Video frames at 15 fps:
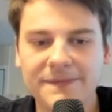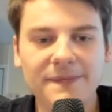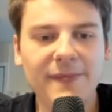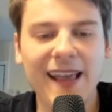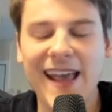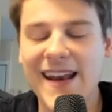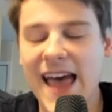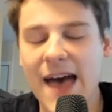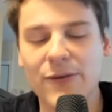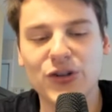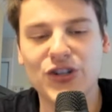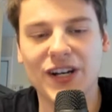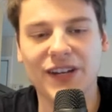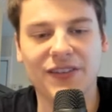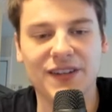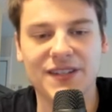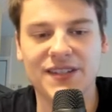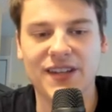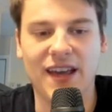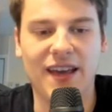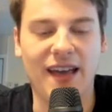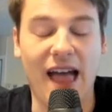And I haven't checked
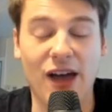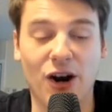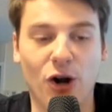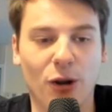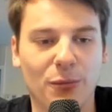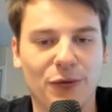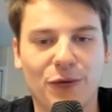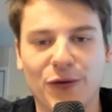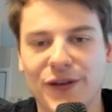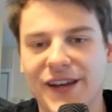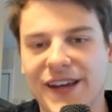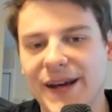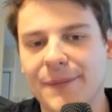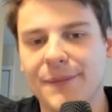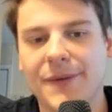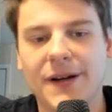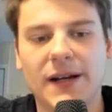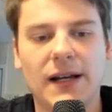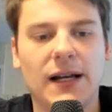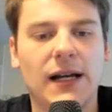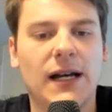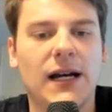this uh, at all before the game.
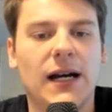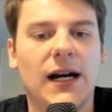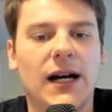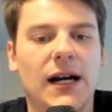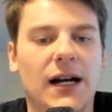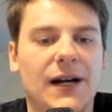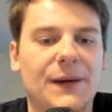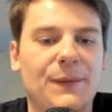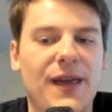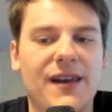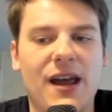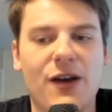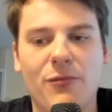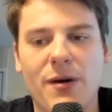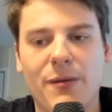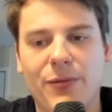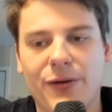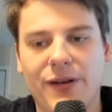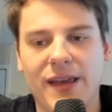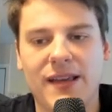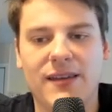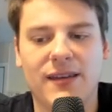Um, and I remember
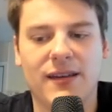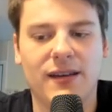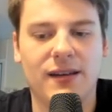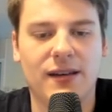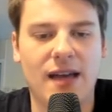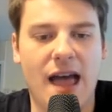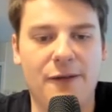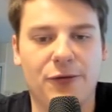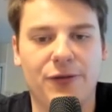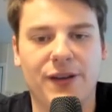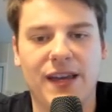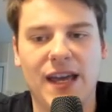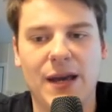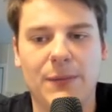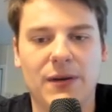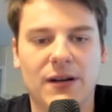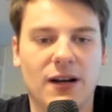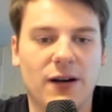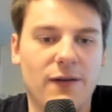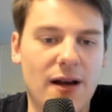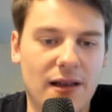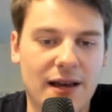that uh, after the game in
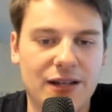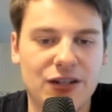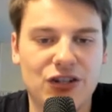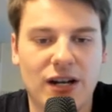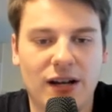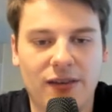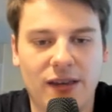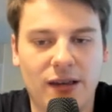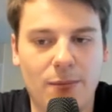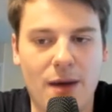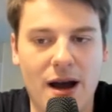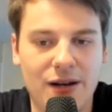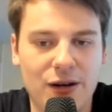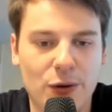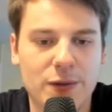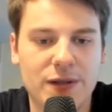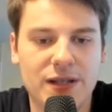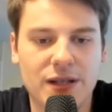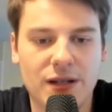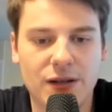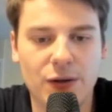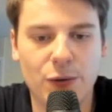Kavala, I checked that my notes,
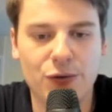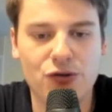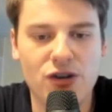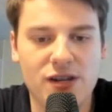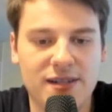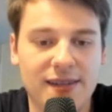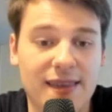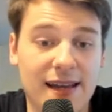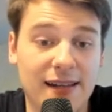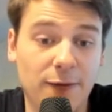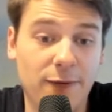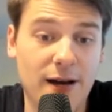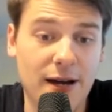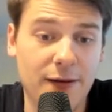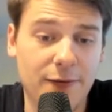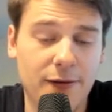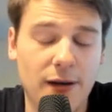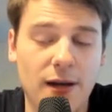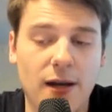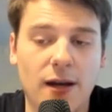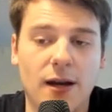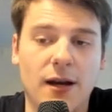you know, suggested 95
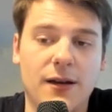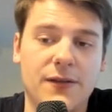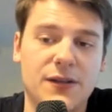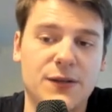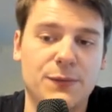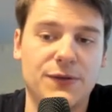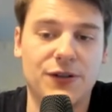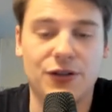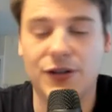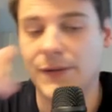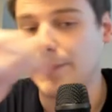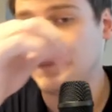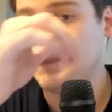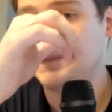in this position.